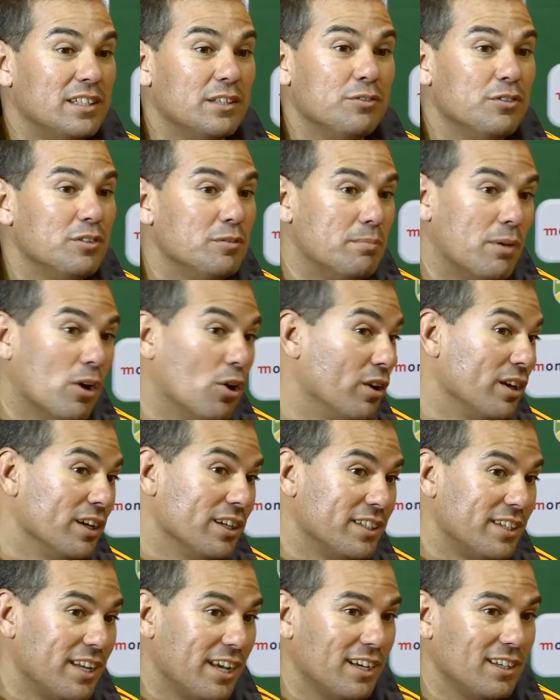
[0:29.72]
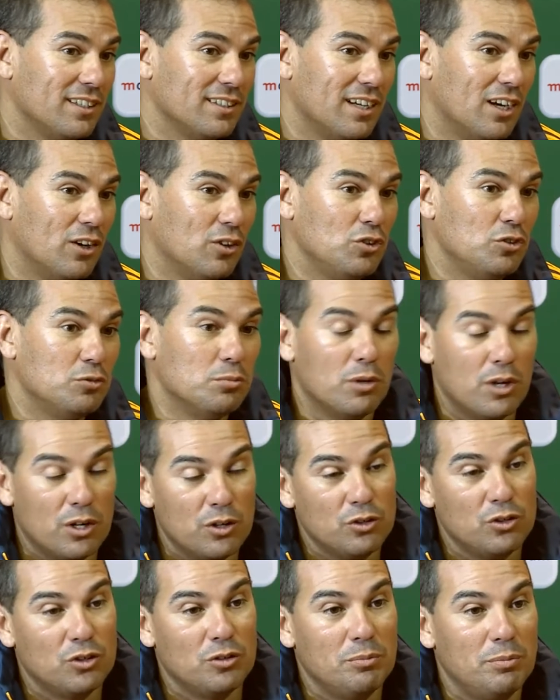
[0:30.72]
different bowling attack out
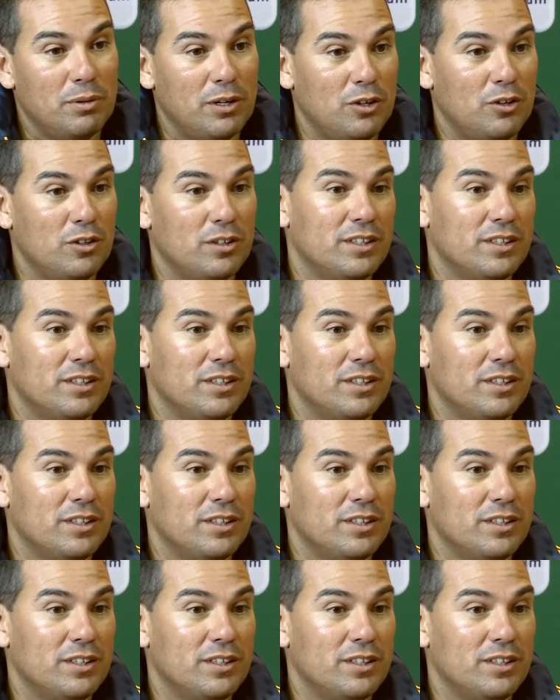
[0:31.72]
tomorrow compared